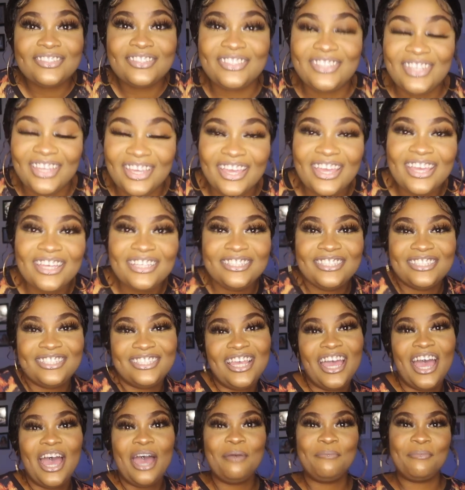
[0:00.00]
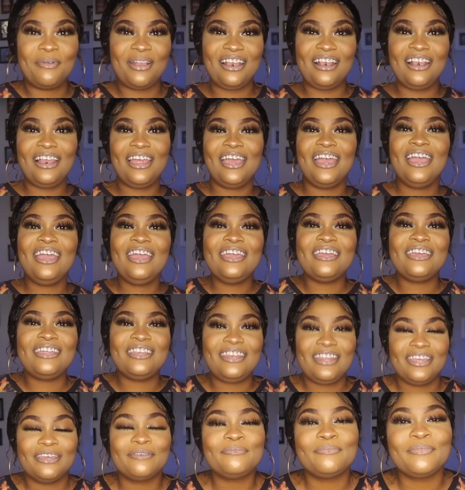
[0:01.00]
Tick-tock
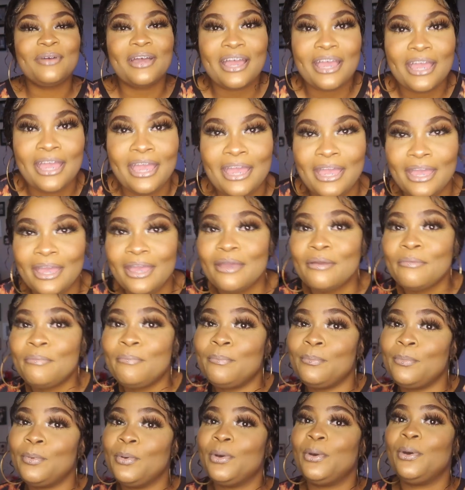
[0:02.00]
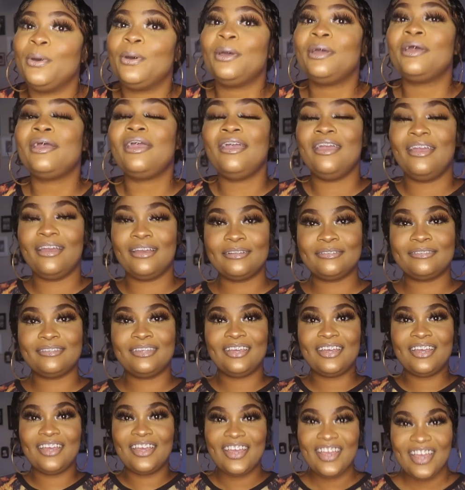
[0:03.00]
laying in my head, boy.
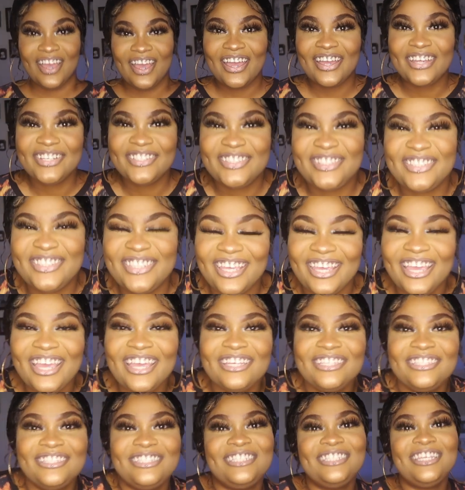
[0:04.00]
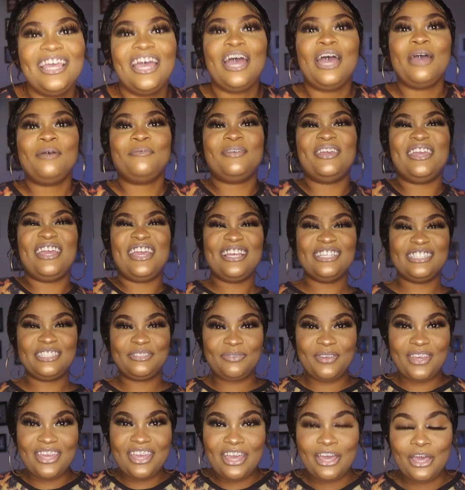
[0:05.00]
Tick-tock is
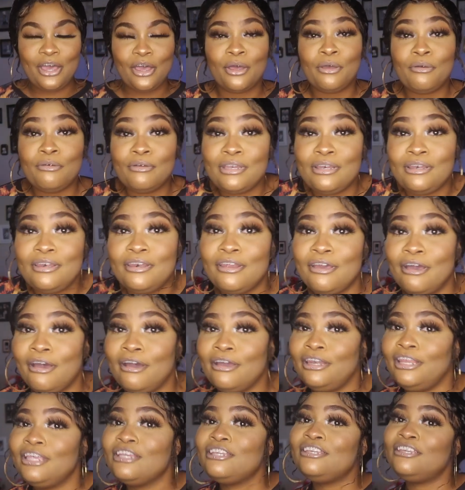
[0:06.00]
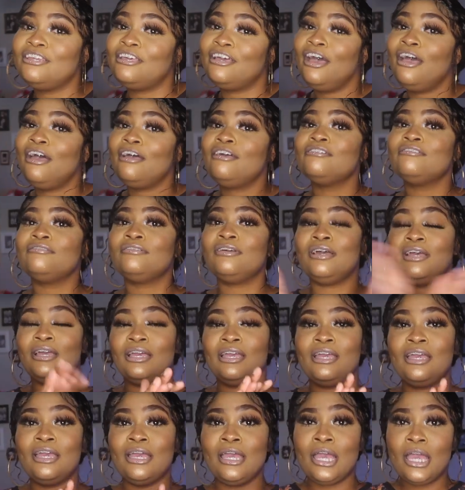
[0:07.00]
be going on and on.
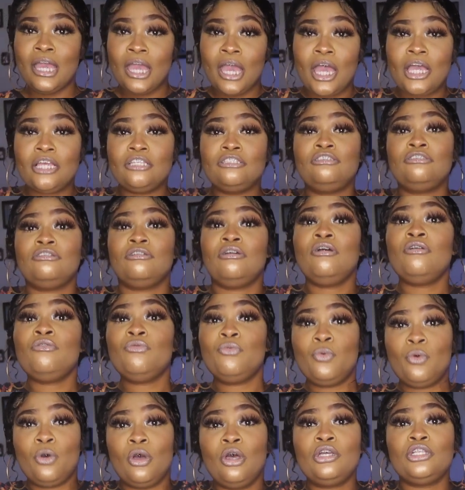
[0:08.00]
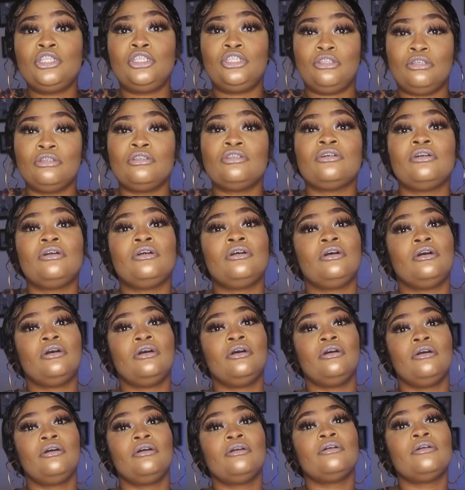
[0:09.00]
I don't want you to
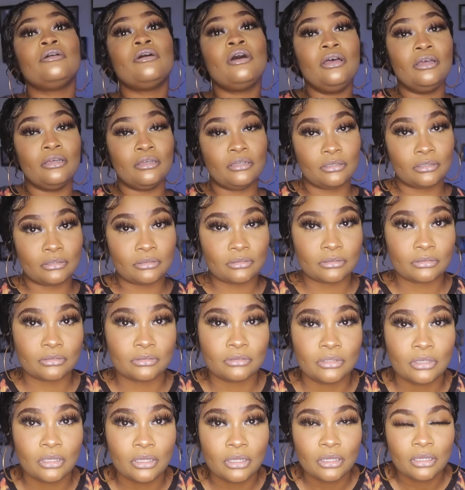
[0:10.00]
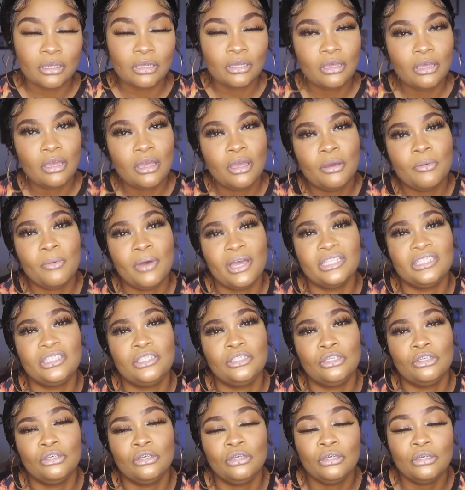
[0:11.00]
go. Why
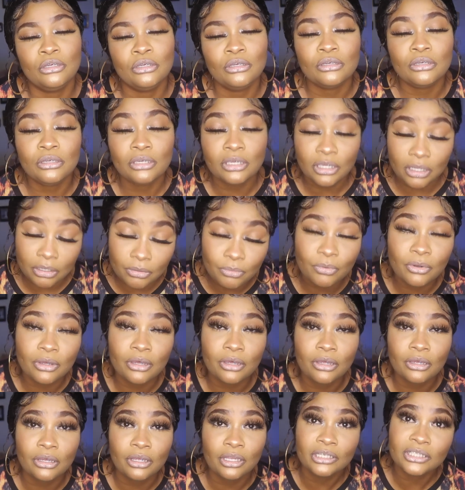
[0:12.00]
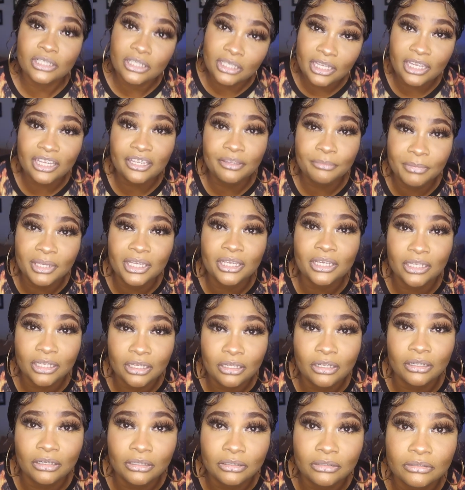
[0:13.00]
do you want to leave me
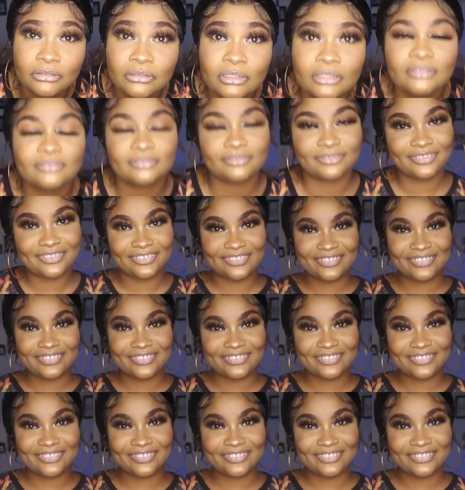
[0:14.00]
alone? What